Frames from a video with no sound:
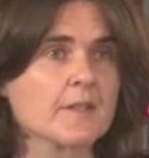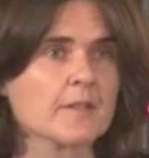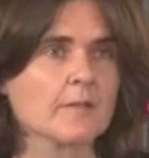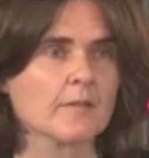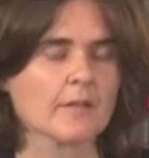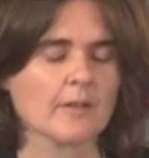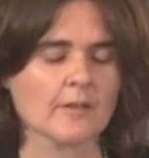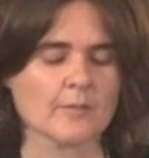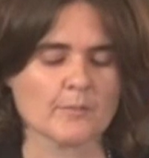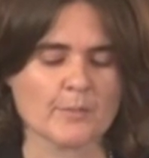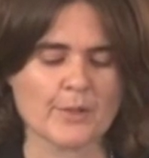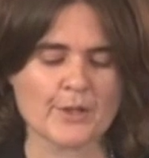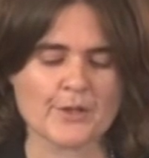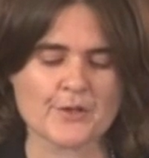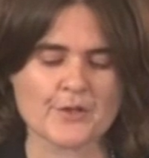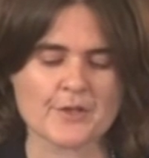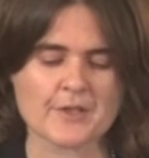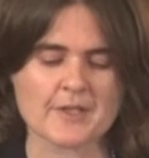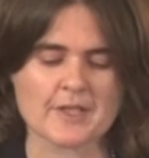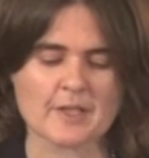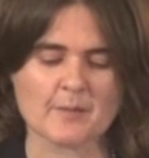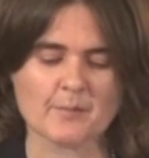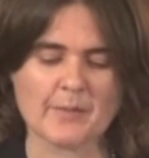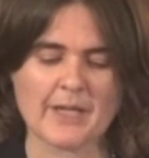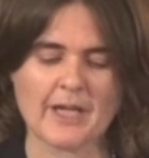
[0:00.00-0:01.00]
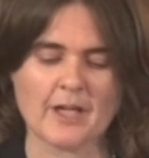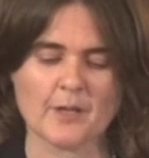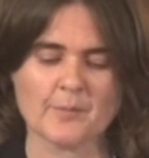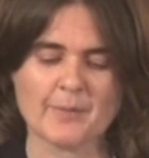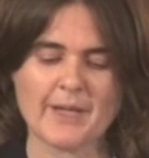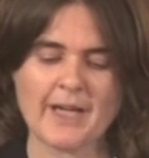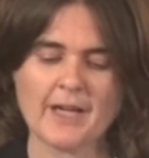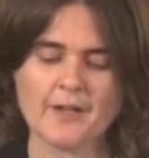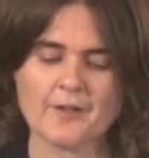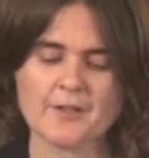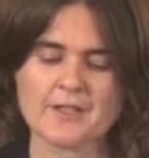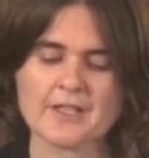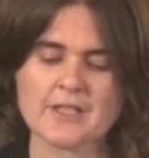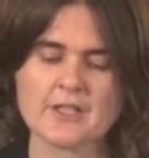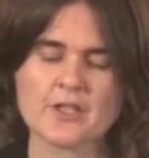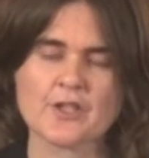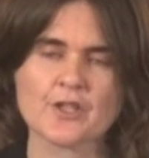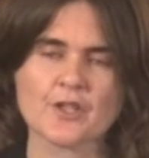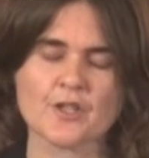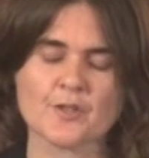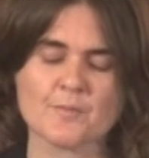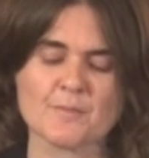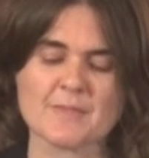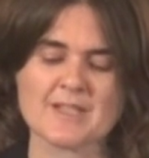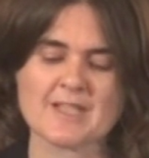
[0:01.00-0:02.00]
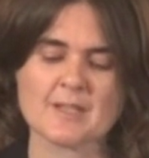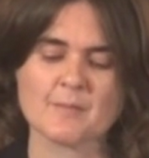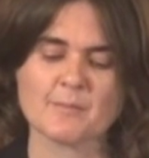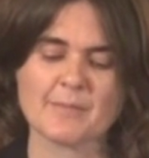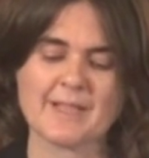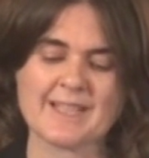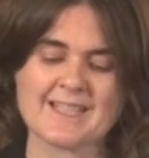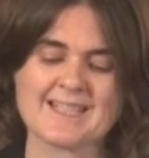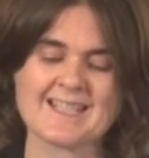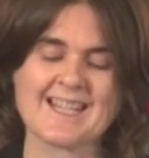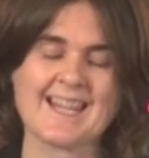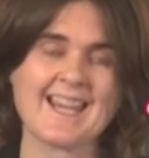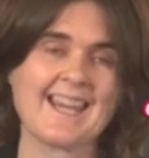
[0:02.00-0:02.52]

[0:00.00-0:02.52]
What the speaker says: in purchasing power parity terms compared to